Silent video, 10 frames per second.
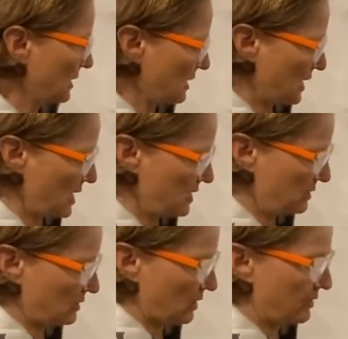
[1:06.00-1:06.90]
And
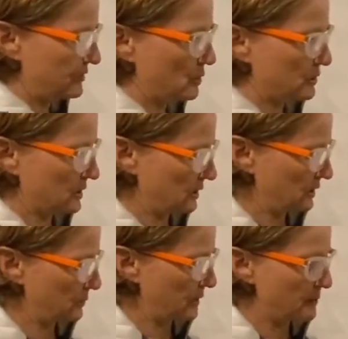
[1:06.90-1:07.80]
I've talked a
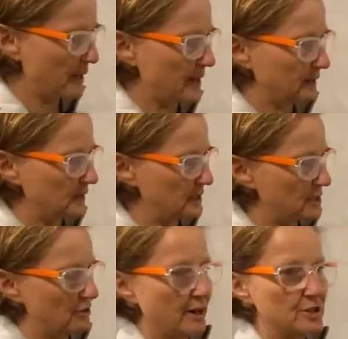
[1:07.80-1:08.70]
little bit about the
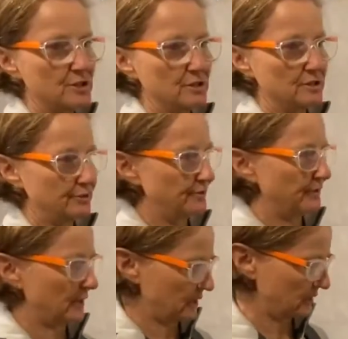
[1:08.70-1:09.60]
integration of
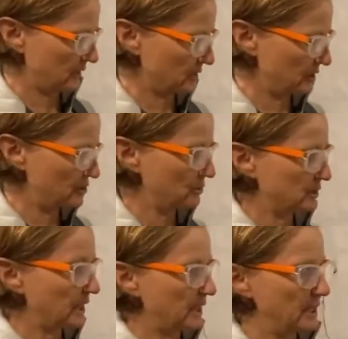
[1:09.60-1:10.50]
the digital
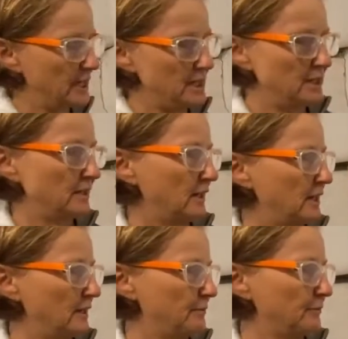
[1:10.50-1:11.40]
technique.
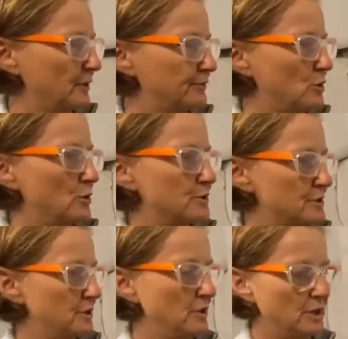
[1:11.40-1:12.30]
Of course,
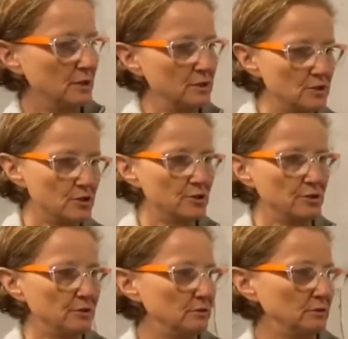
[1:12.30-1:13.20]
you can
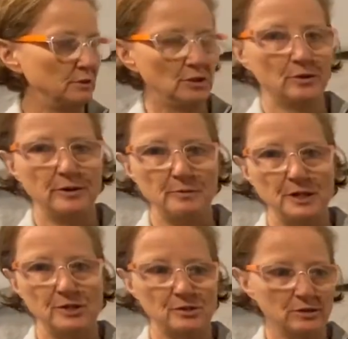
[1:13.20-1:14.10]
shoot your
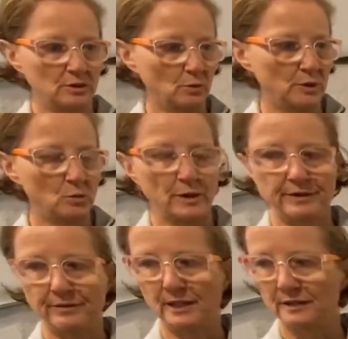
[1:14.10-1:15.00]
image with
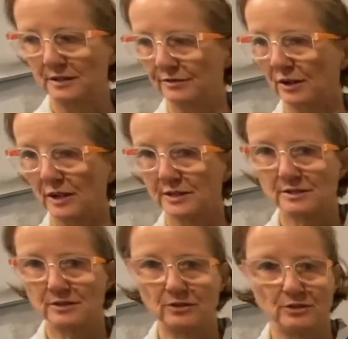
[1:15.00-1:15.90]
whatever device
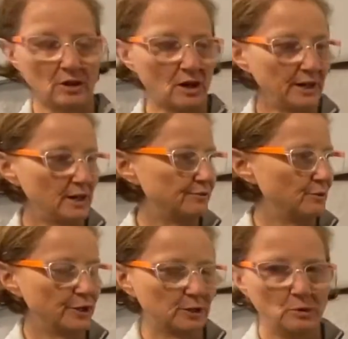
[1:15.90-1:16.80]
you like. I've
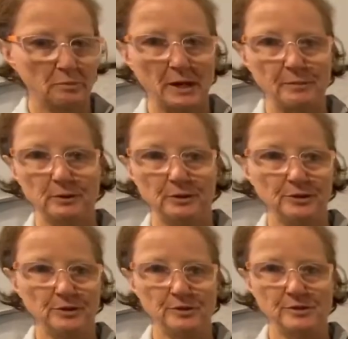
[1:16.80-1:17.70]
worked with people who
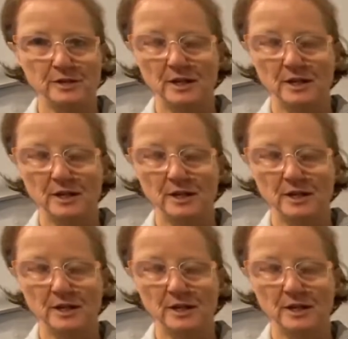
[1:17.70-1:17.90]
use